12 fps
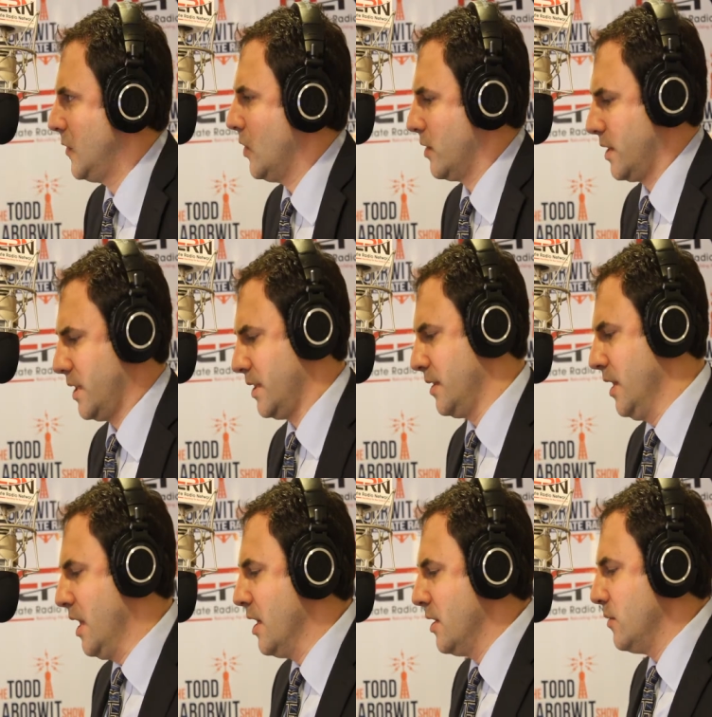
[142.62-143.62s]
Okay.
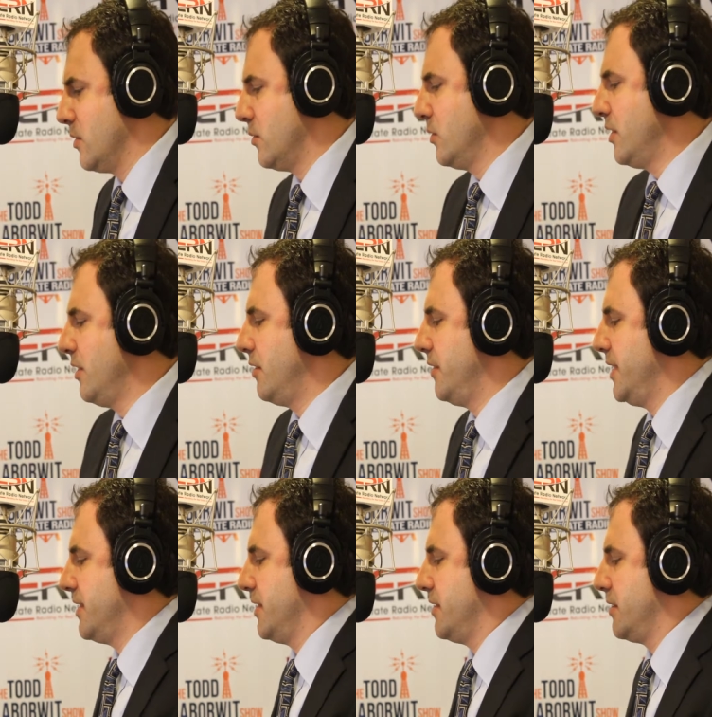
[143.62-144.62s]
Well, what are the
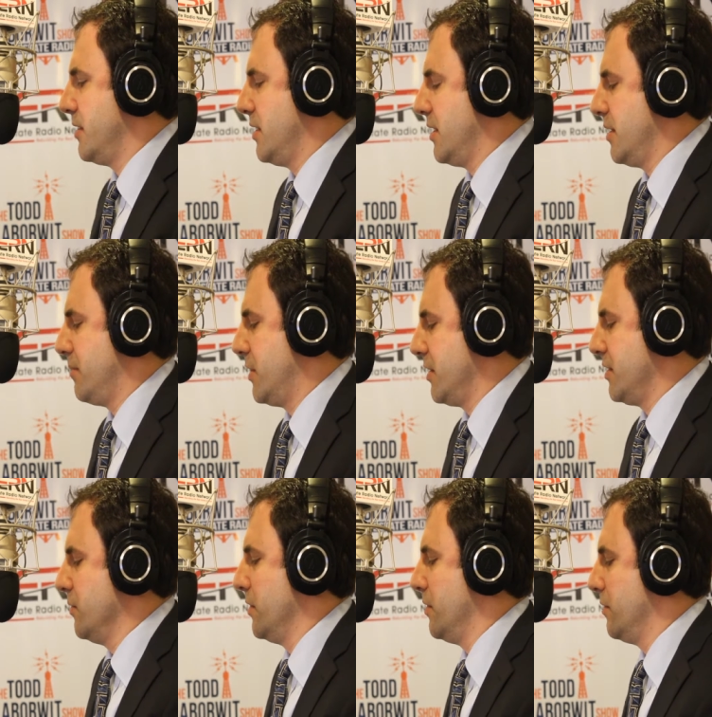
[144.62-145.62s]
reasons a
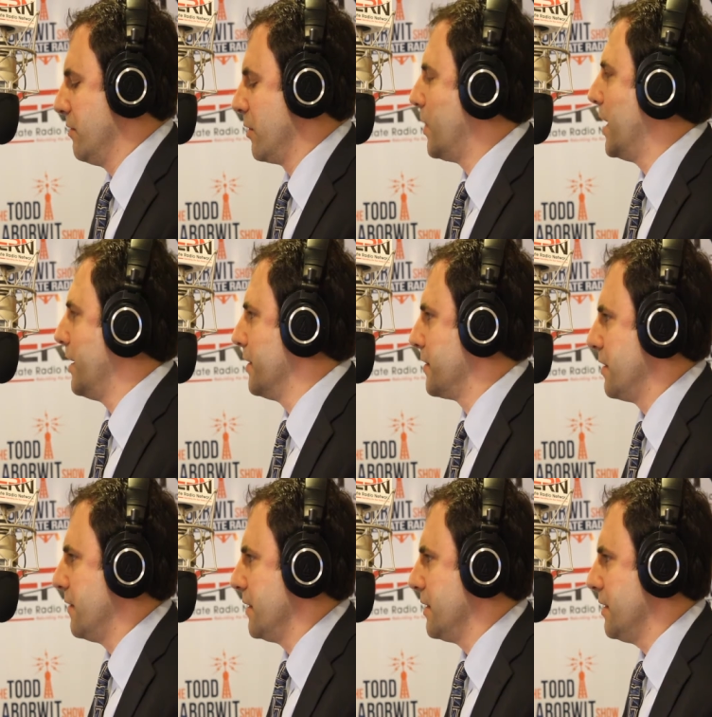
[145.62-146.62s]
person would require your
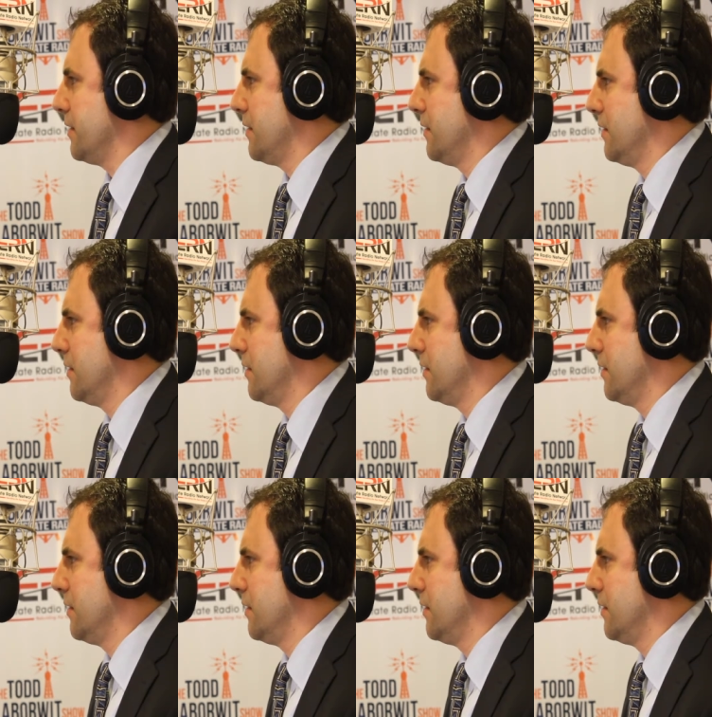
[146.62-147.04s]
services?